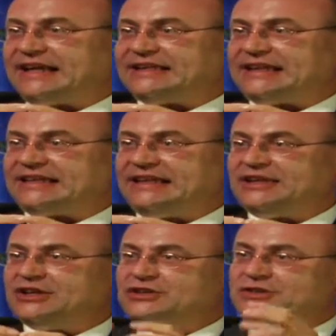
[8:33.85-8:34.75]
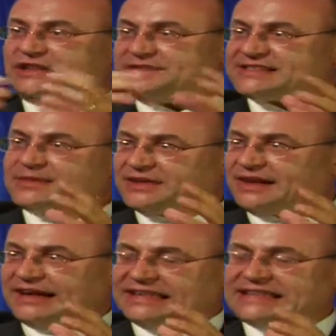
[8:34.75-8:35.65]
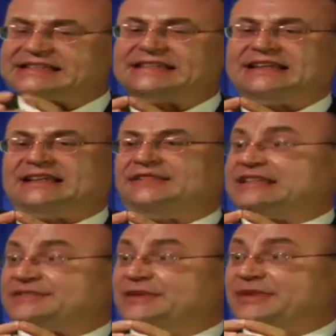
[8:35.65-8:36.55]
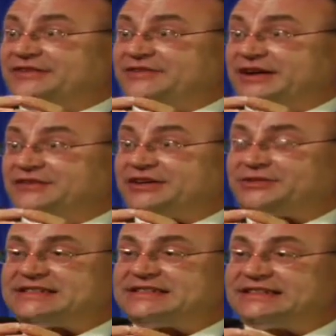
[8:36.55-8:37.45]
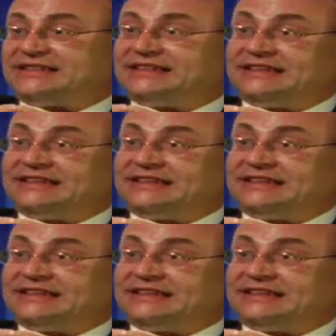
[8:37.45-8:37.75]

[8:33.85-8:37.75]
And I think to give some guidance is will be very, very critical.